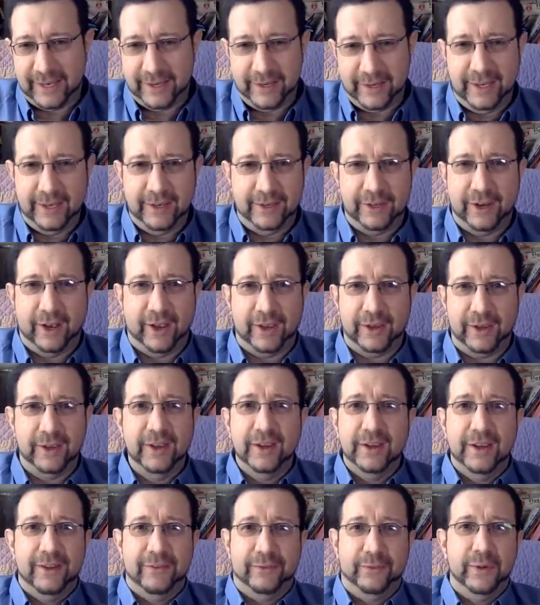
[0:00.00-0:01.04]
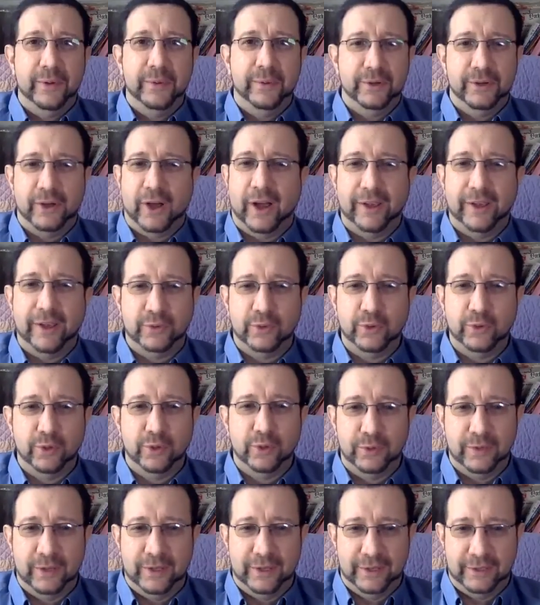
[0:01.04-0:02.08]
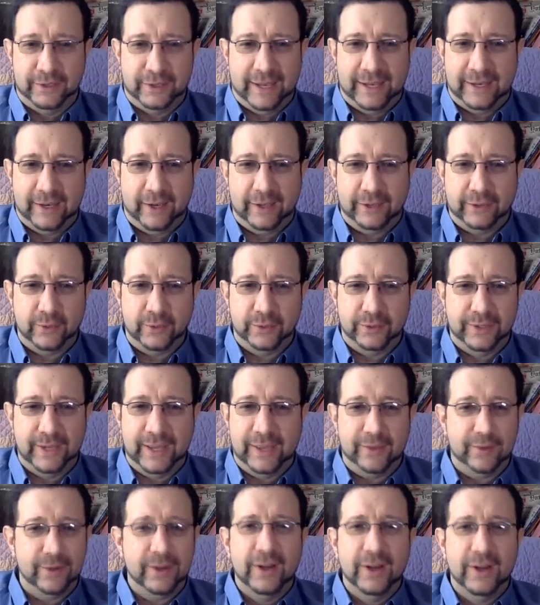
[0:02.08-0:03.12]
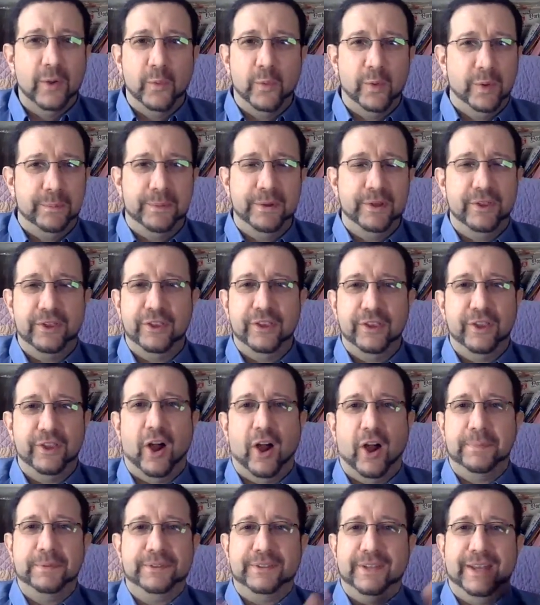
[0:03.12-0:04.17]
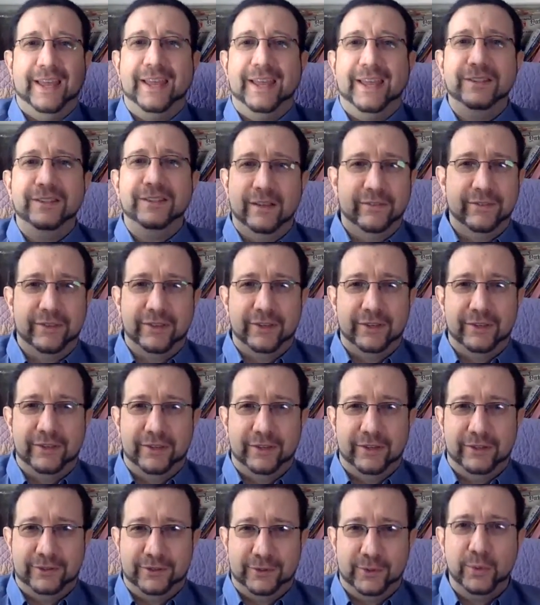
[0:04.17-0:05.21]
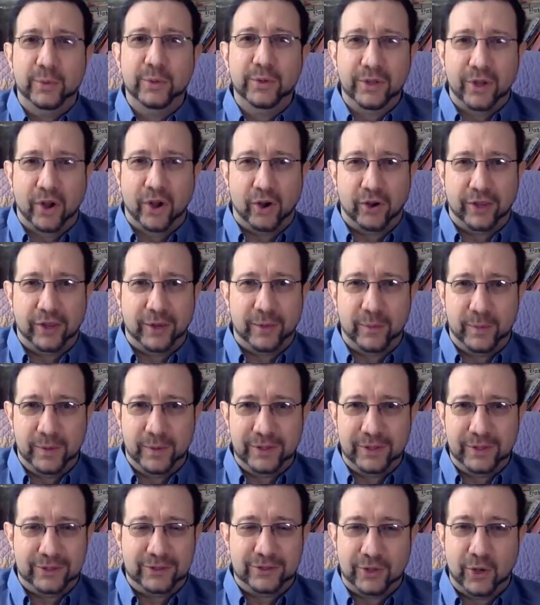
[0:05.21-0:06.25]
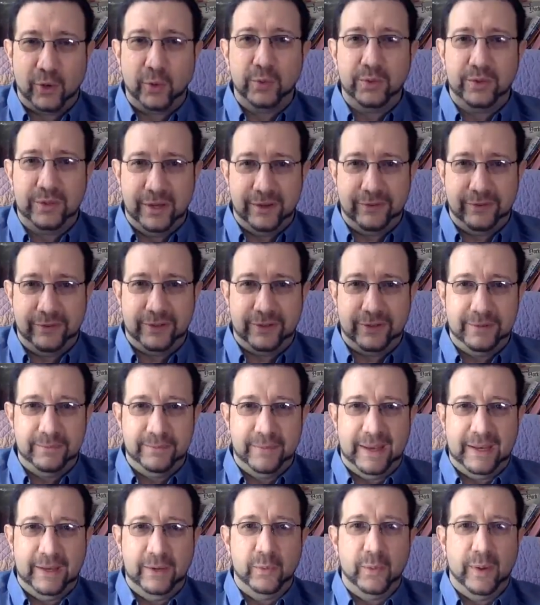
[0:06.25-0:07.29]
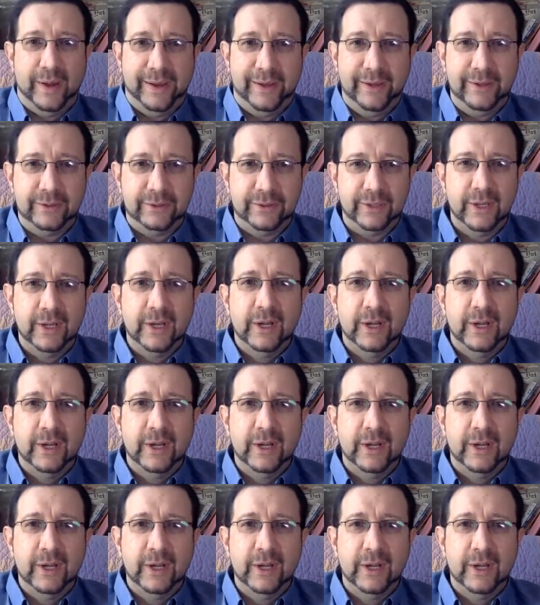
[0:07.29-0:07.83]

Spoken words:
And he and I, if we were at high school together, we'd be in the opposite ends of the schoolyard. Like, we're just so different in many ways.